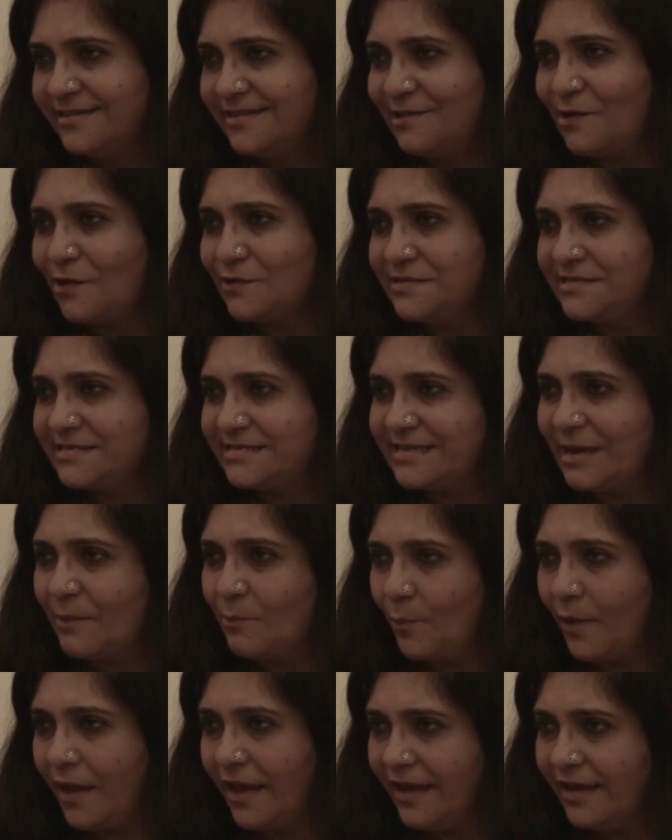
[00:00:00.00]
lost
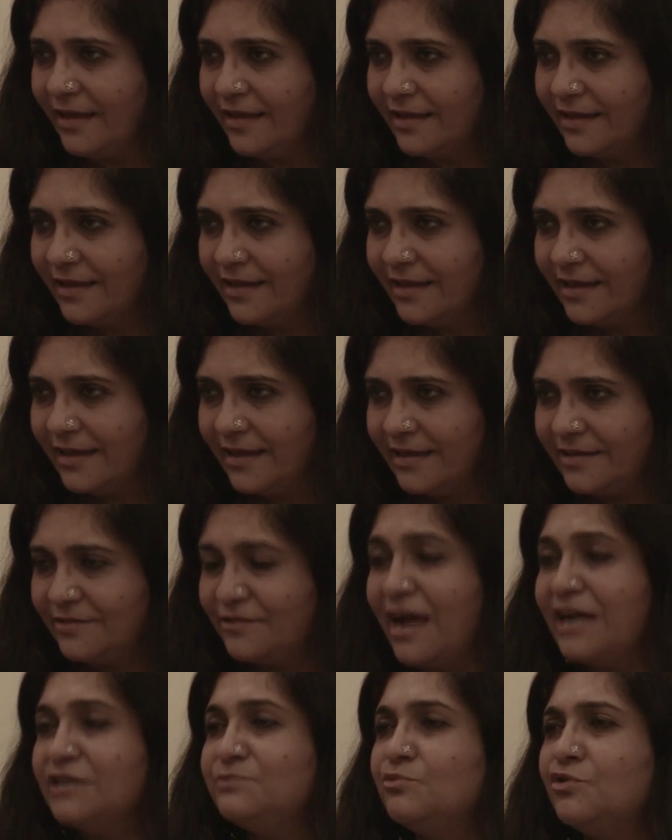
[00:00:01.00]
somewhere.
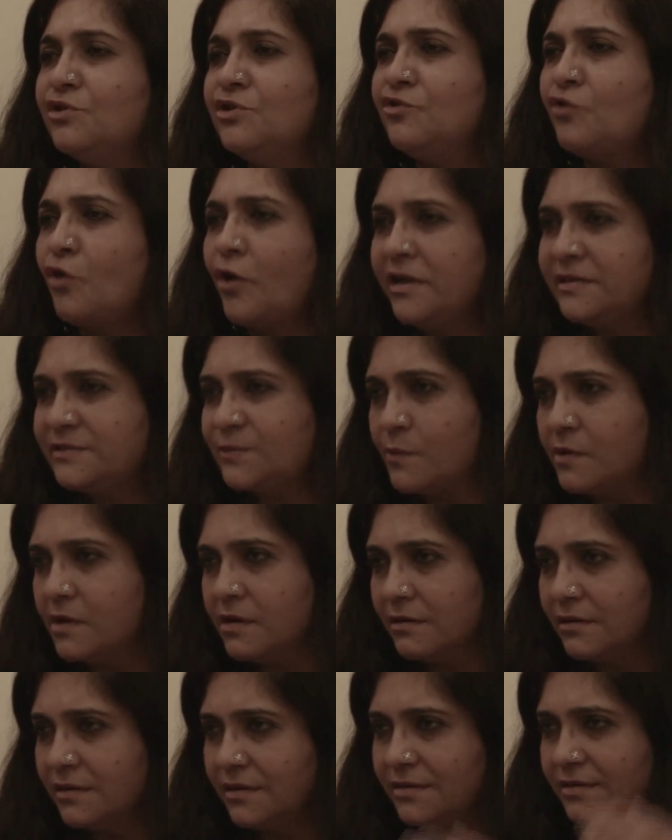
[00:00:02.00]
Raj Mohan Roy's
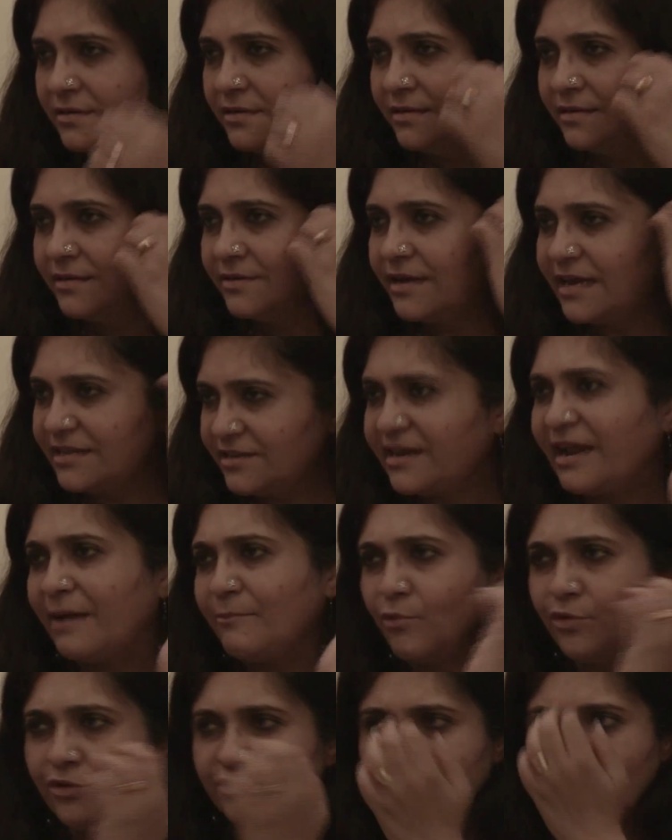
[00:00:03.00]
work, Raja Ram
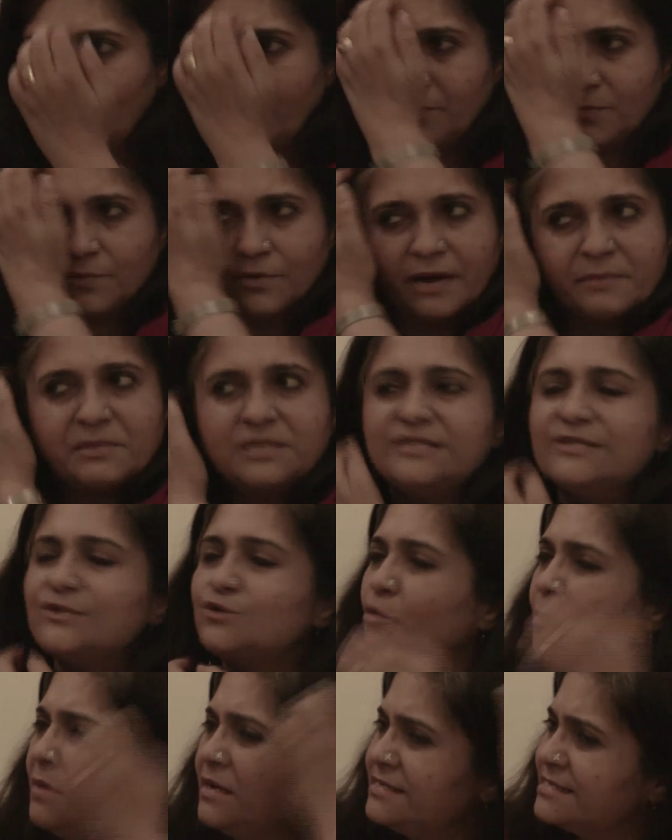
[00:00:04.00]
Mohan Roy's work. I mean,
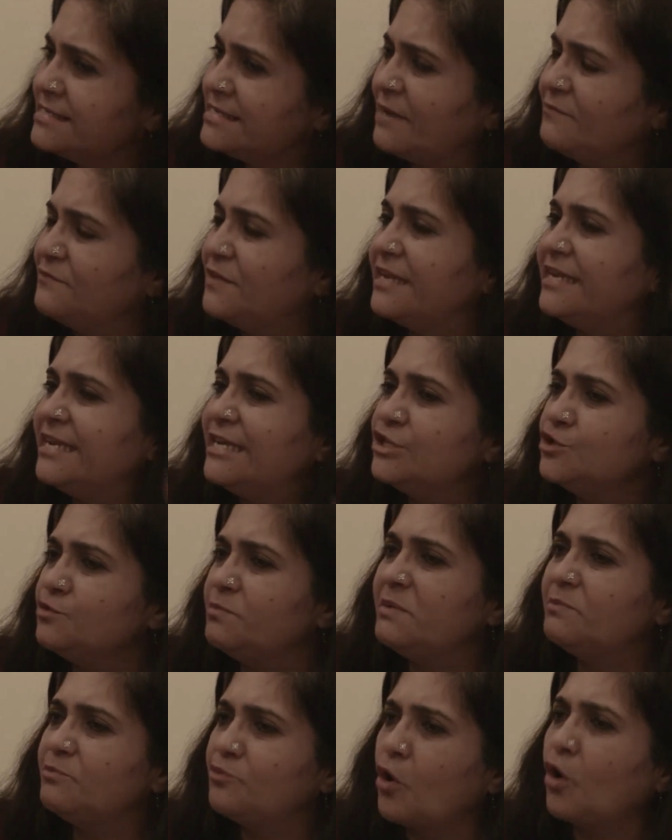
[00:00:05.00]
so much stuff that needs to
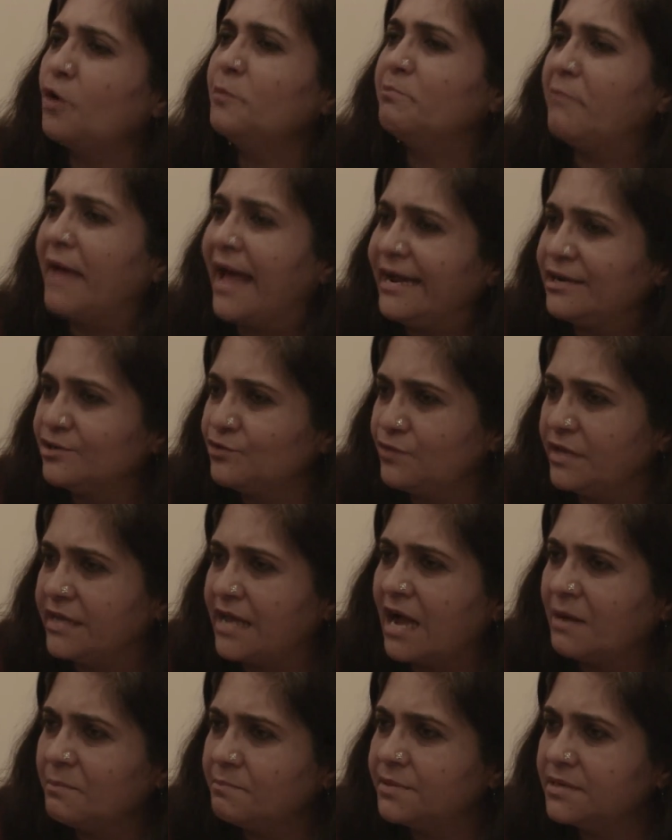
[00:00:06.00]
be brought back to the
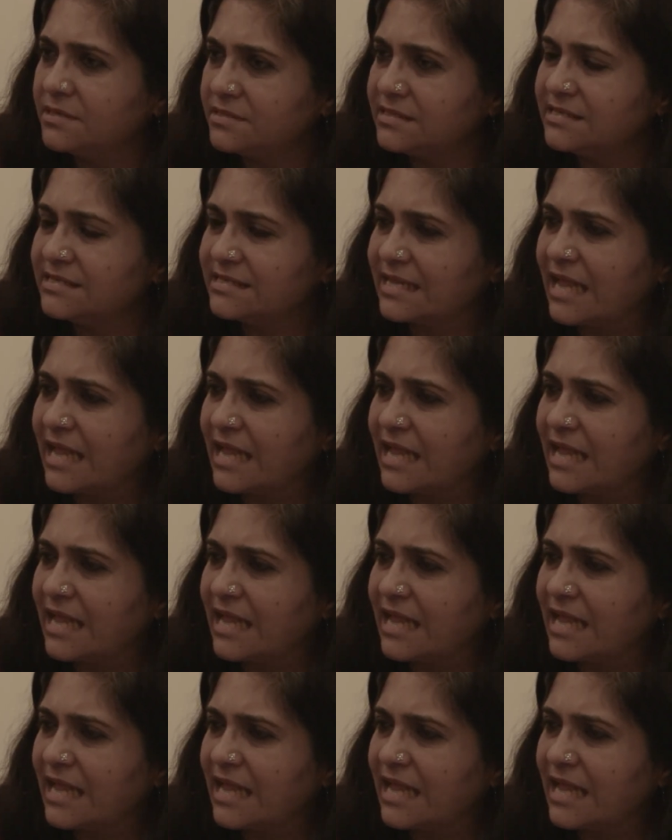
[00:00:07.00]
young person's